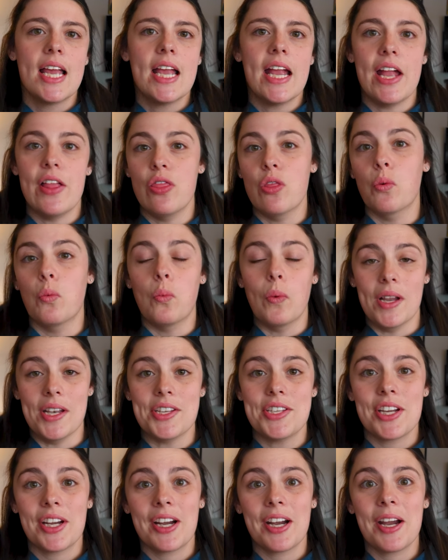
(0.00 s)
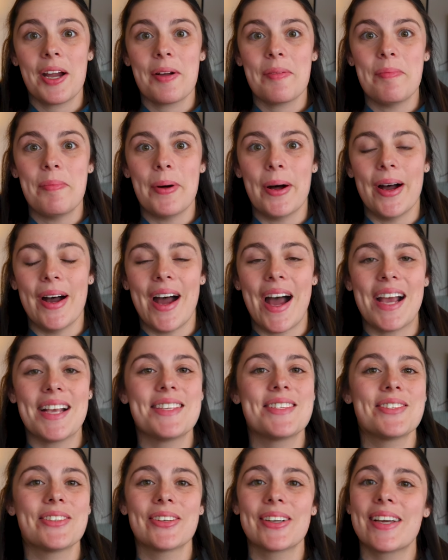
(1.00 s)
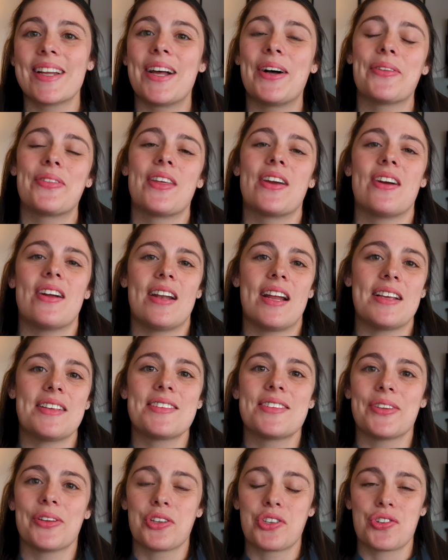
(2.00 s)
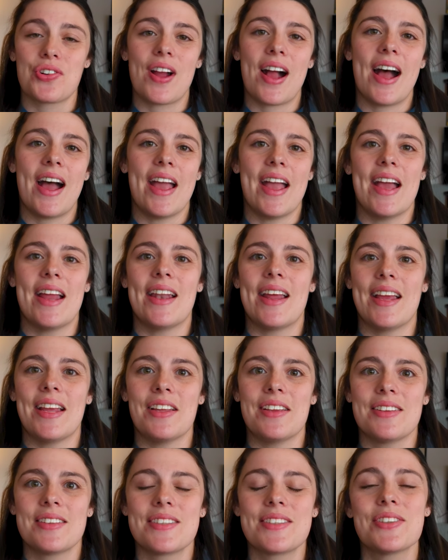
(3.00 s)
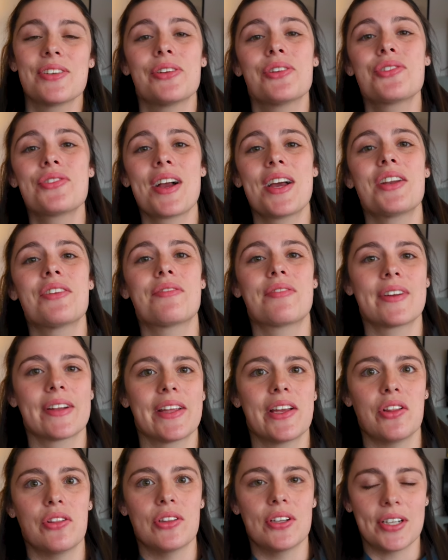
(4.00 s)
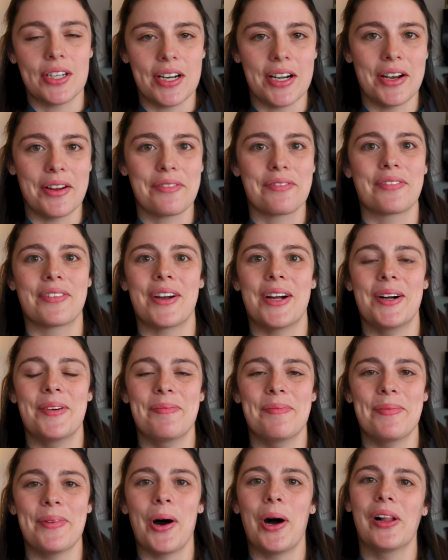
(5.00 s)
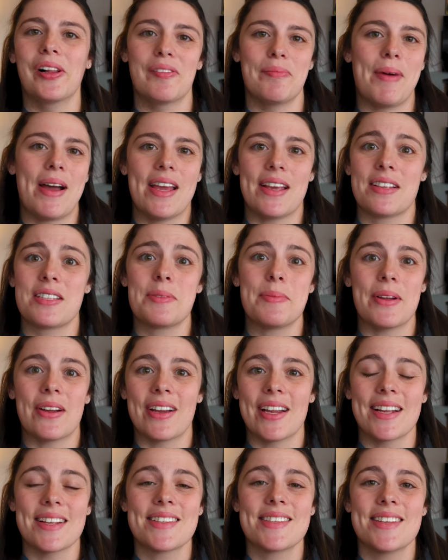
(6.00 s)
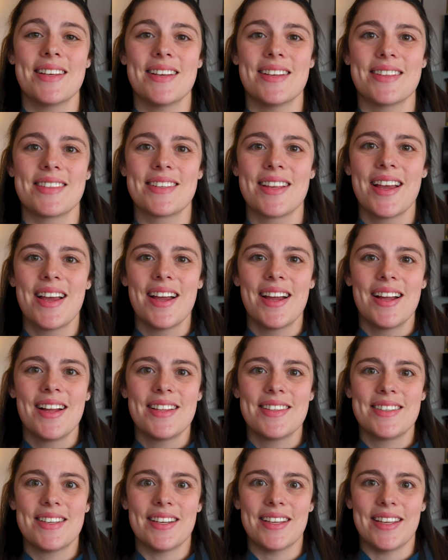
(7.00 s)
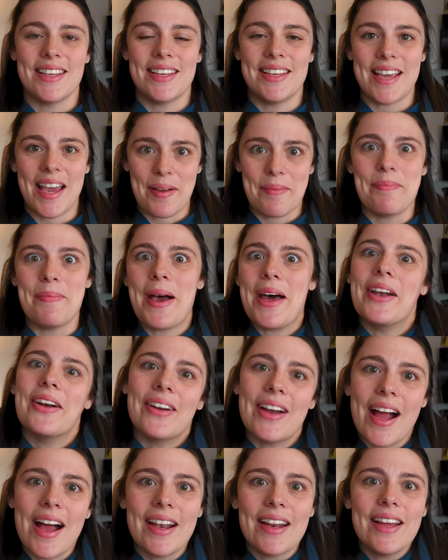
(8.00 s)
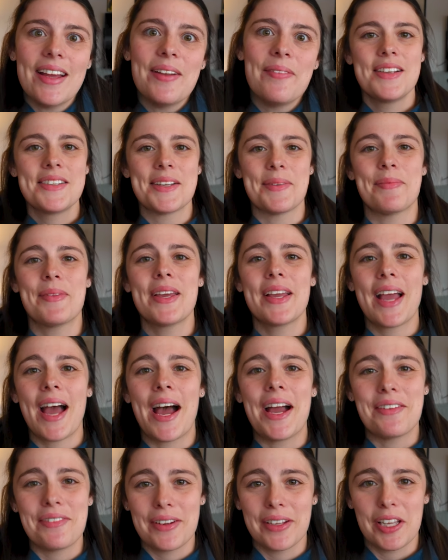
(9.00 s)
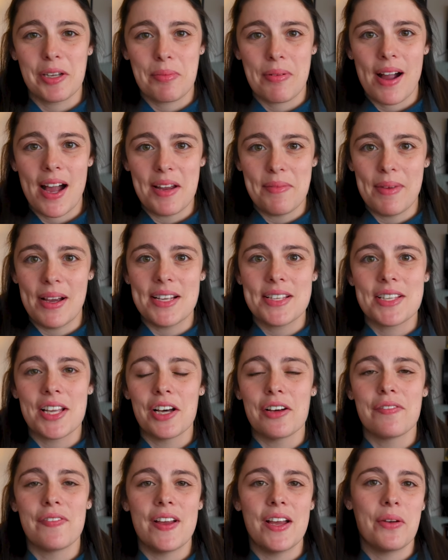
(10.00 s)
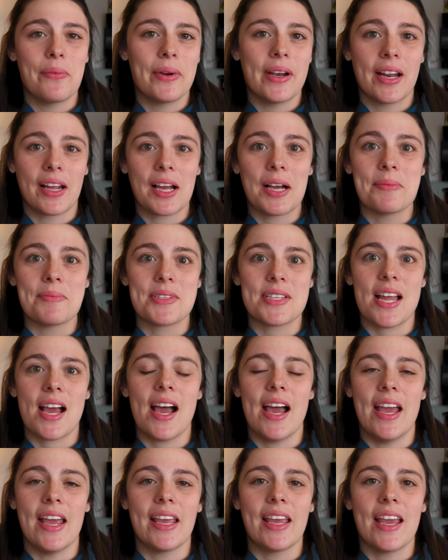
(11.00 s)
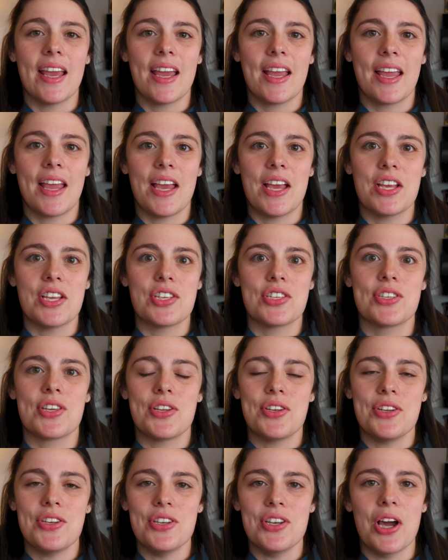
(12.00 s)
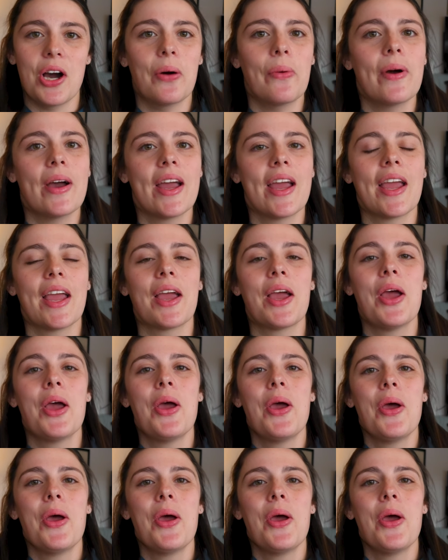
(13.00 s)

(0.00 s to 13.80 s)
in the winter, but I still get out there and I still try, and I still try to really learn from all of my experiences to get better at it. Something I really pride myself in when it comes to hiking is knowing